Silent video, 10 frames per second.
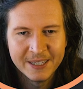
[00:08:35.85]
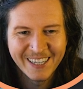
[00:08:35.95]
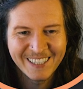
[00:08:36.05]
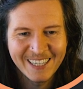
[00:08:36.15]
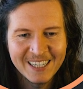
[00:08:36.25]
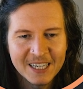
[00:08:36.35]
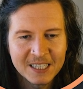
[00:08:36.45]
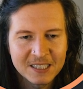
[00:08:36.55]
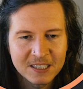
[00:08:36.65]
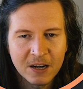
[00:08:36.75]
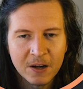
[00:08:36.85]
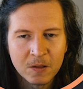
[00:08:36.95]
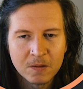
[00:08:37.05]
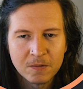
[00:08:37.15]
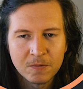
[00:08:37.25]
It's in a
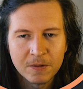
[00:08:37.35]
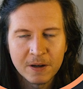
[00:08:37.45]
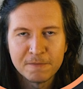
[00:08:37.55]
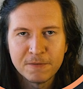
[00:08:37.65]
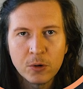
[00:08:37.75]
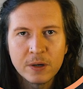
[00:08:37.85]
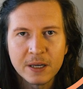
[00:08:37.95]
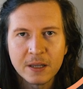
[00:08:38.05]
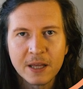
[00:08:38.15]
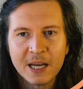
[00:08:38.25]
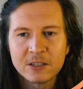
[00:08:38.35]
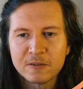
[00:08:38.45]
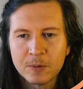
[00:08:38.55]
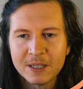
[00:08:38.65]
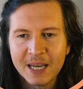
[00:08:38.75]
style evoking that
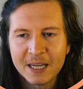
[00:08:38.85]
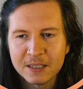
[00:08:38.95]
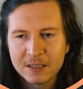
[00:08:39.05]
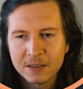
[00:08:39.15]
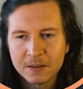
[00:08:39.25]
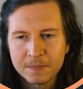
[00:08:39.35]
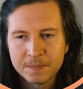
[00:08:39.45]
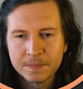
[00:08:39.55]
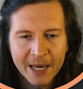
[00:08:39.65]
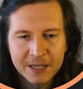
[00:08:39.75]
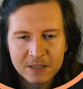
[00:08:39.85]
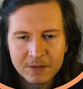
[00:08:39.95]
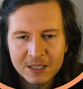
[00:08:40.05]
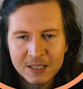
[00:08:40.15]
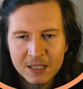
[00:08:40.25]
of Wes Anderson. And it's a
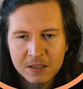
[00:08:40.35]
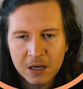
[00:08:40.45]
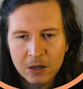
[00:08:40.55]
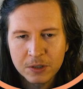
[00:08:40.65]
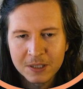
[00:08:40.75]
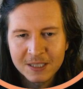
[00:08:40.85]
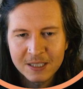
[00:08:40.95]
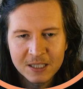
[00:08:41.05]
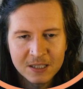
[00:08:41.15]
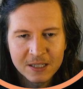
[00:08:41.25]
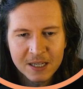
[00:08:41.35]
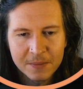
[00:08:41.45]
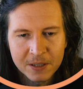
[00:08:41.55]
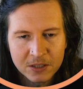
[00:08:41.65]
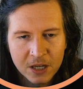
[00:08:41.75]
very detailed, consistent
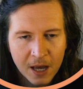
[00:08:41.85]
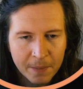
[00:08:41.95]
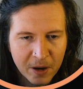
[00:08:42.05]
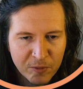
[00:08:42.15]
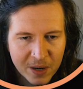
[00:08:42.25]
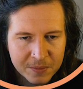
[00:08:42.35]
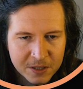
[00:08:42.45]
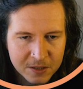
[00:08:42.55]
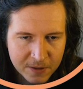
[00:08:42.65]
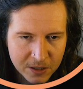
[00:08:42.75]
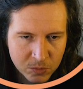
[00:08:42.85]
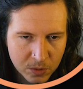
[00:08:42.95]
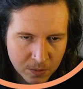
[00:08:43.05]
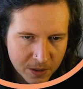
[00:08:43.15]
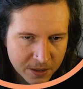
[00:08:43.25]
image, apart from perhaps this first
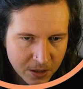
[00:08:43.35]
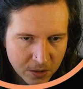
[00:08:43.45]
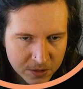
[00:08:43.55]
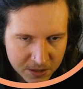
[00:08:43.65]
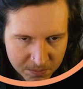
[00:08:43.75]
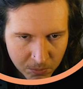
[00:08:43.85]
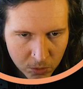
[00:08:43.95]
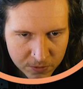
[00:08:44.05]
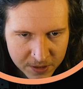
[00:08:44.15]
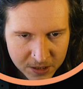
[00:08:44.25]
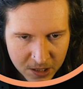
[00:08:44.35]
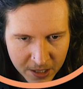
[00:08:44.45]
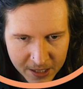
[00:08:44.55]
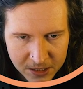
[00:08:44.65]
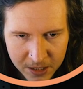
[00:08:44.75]
one where the goat is morphing
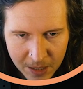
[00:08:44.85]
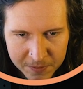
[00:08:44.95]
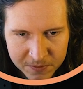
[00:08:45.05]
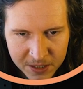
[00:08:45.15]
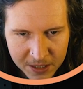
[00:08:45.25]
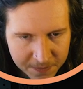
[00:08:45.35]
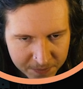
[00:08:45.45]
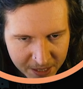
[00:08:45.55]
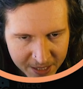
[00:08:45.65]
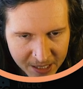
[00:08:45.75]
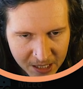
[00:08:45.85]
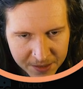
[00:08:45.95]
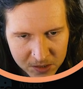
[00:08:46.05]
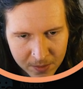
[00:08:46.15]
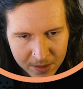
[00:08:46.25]
slightly into the cup of tea. And
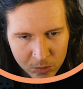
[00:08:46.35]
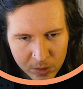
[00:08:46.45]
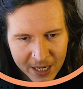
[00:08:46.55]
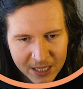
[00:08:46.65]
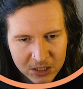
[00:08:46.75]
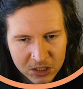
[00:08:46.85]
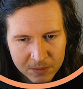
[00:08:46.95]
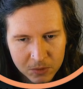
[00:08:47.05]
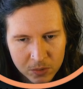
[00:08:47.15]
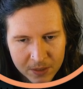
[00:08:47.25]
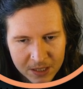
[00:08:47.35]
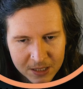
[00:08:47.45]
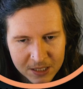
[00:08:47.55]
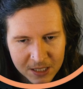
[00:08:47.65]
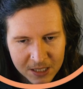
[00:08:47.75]
this one, the relationship between the
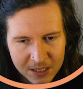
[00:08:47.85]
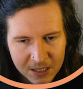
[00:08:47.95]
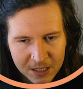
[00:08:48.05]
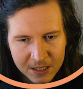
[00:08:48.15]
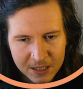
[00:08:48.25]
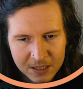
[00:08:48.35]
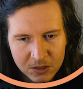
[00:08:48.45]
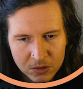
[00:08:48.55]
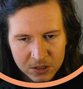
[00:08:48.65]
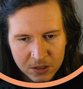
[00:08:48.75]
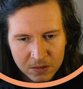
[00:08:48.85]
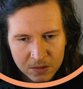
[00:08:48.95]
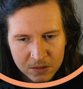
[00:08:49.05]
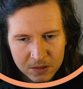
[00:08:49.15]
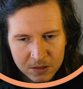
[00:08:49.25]
tea is not so
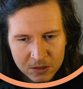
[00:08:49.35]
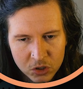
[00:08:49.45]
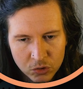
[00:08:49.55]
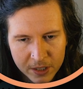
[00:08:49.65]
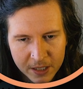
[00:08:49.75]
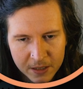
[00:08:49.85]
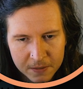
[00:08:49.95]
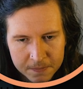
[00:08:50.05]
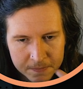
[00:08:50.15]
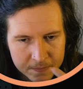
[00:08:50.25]
striking.